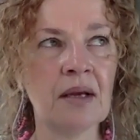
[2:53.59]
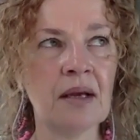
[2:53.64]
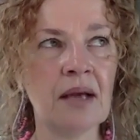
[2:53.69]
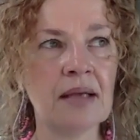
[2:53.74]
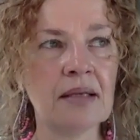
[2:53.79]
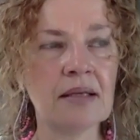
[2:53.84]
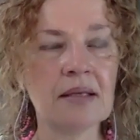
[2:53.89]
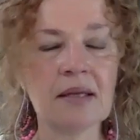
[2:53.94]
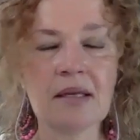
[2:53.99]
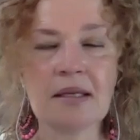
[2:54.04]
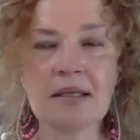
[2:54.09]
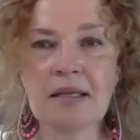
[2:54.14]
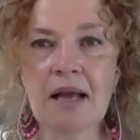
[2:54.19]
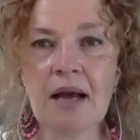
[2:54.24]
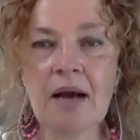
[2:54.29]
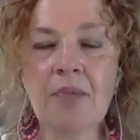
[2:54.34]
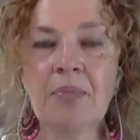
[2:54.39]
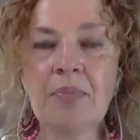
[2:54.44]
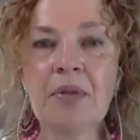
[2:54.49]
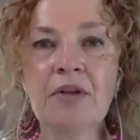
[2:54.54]
As an
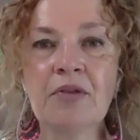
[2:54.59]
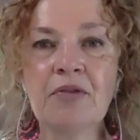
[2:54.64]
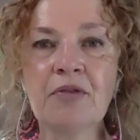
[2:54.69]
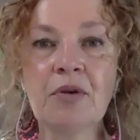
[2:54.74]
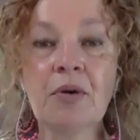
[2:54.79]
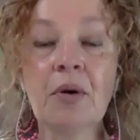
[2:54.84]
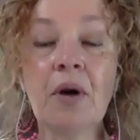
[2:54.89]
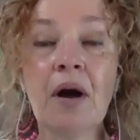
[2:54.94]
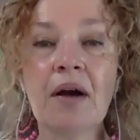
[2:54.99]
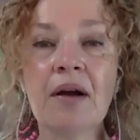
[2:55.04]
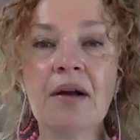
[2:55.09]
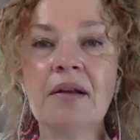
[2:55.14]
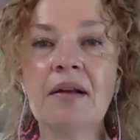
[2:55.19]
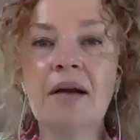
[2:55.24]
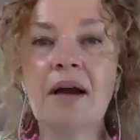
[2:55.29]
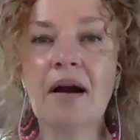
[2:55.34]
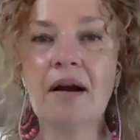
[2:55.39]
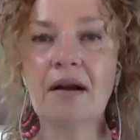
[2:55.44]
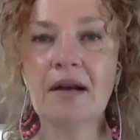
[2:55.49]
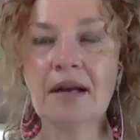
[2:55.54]
example, if you are an
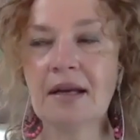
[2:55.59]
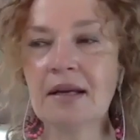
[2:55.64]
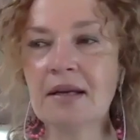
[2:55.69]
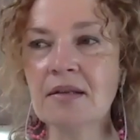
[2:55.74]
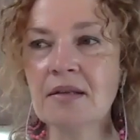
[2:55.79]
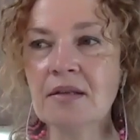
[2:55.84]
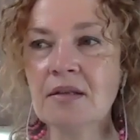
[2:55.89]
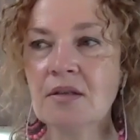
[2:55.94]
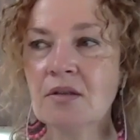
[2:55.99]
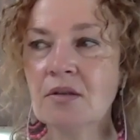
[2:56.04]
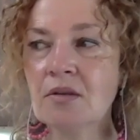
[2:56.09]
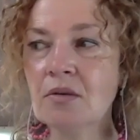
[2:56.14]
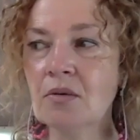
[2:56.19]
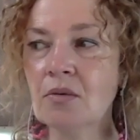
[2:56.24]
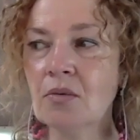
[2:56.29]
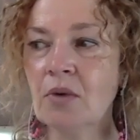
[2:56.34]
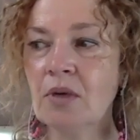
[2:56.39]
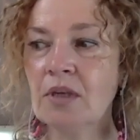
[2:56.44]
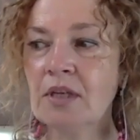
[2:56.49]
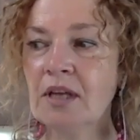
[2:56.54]
artist,
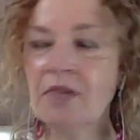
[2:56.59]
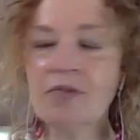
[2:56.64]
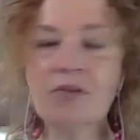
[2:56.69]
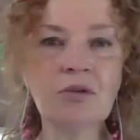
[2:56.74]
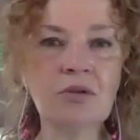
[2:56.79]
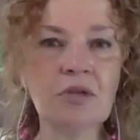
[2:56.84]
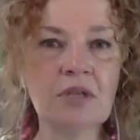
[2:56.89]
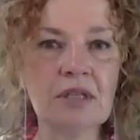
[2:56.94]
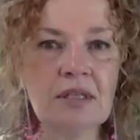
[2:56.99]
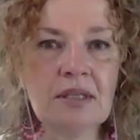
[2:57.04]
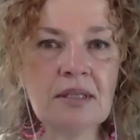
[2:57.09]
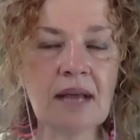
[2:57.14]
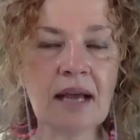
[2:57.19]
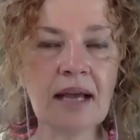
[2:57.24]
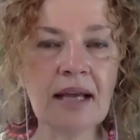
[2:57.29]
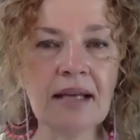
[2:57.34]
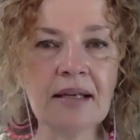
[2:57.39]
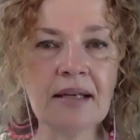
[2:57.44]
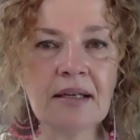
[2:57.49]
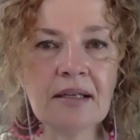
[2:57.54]
what have you
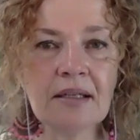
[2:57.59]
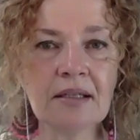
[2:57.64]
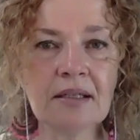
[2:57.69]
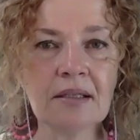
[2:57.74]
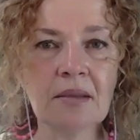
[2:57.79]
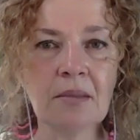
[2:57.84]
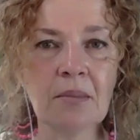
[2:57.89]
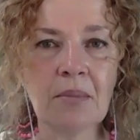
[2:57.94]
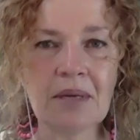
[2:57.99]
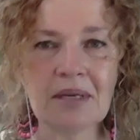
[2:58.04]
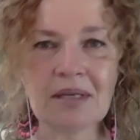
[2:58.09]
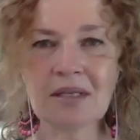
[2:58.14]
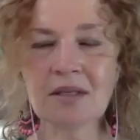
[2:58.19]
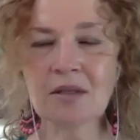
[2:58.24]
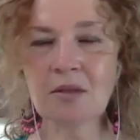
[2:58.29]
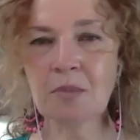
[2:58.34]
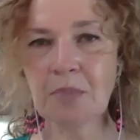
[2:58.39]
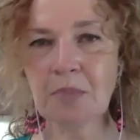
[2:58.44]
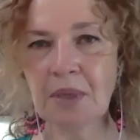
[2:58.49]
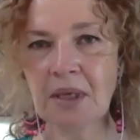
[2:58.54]
decided
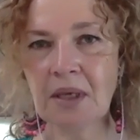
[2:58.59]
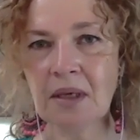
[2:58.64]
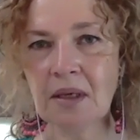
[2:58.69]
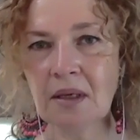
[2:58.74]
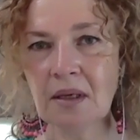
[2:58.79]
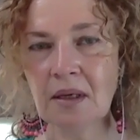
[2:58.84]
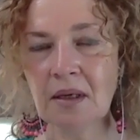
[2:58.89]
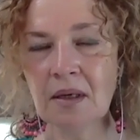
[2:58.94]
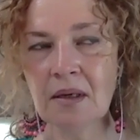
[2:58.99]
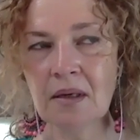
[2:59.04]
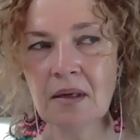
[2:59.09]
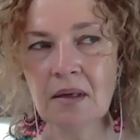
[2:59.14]
must be